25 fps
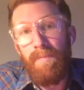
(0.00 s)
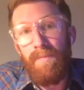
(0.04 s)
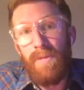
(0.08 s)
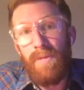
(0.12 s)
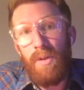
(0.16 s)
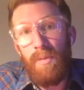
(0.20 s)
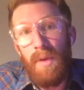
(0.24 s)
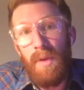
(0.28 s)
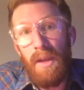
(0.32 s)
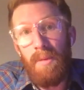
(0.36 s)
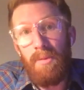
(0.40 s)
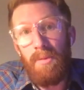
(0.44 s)

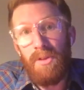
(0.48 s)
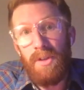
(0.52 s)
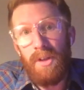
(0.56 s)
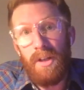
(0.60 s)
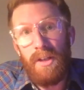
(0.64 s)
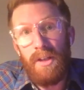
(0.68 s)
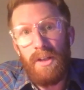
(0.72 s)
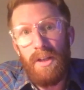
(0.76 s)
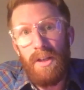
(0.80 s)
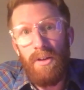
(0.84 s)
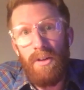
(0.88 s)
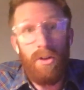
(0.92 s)
to be able to
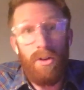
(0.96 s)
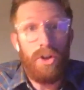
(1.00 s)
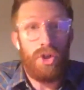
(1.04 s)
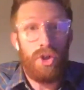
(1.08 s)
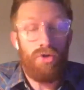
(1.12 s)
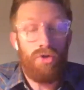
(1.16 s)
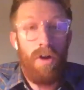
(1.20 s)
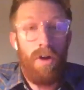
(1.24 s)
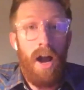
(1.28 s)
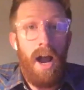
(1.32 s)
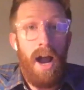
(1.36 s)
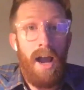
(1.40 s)
continue to
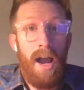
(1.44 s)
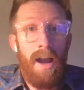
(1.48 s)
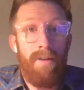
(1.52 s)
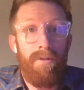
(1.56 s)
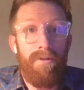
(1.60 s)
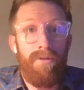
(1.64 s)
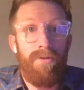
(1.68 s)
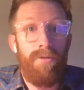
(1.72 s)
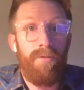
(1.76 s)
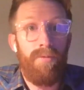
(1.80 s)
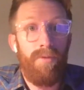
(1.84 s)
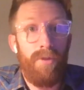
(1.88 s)

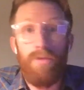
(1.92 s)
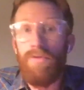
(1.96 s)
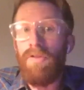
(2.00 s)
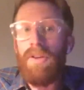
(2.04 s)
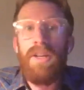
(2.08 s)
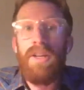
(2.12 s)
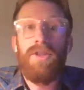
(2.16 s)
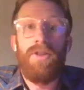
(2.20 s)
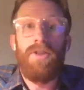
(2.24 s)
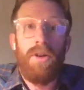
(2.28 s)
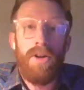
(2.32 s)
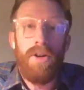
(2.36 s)
drive the
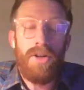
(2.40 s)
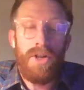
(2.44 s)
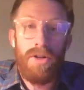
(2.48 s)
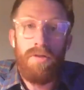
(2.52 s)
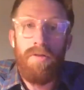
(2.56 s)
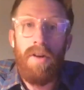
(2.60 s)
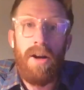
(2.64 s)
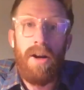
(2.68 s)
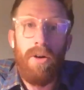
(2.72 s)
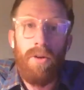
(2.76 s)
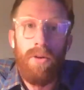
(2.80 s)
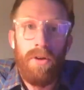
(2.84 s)
research, right?